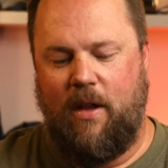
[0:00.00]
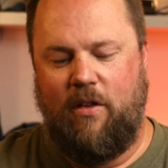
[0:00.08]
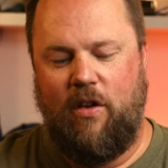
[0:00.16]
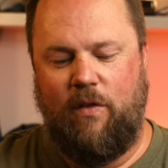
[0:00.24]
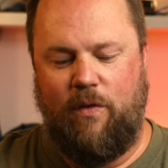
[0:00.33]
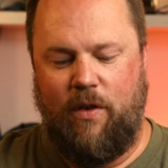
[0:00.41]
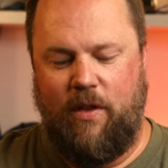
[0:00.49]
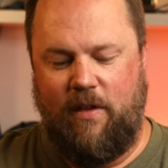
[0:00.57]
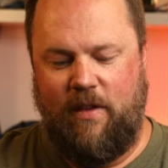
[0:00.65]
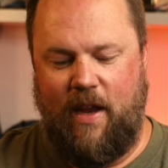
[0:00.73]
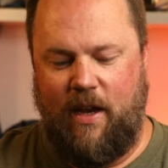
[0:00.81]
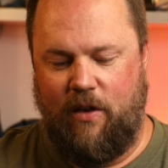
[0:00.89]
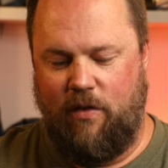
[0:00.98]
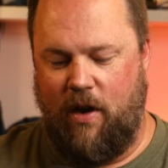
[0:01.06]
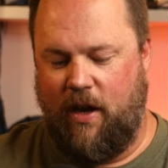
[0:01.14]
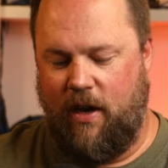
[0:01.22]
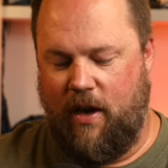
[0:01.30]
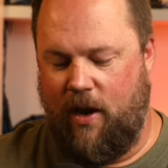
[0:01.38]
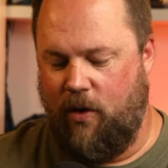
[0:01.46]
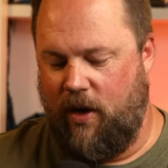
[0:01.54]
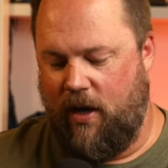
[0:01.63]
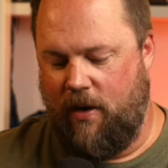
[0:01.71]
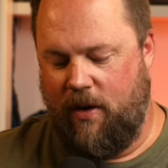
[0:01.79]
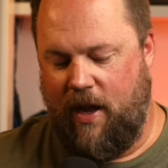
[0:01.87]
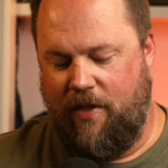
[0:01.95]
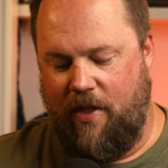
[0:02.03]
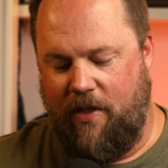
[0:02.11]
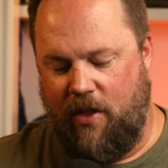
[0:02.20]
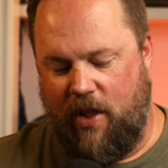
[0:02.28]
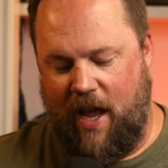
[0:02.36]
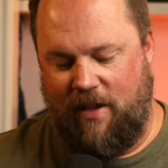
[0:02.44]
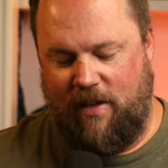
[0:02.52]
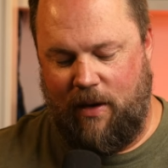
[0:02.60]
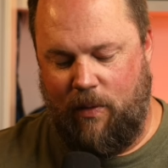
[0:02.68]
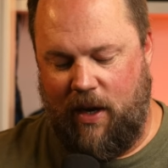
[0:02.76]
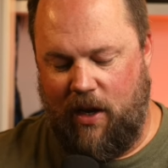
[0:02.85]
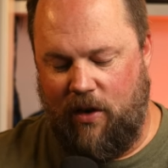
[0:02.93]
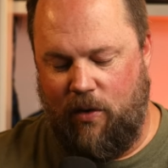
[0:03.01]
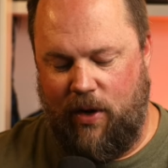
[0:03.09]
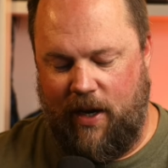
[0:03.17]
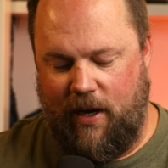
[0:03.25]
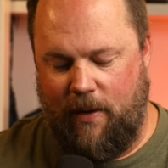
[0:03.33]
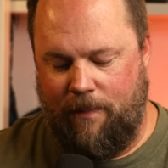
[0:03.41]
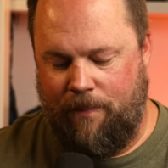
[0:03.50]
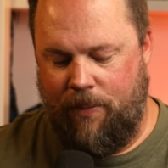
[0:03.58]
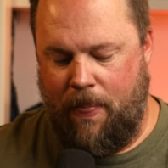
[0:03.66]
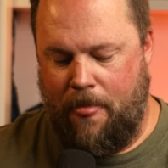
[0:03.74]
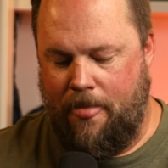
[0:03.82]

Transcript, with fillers: But just for the sake of trying it out here. And then the last thing we can do here,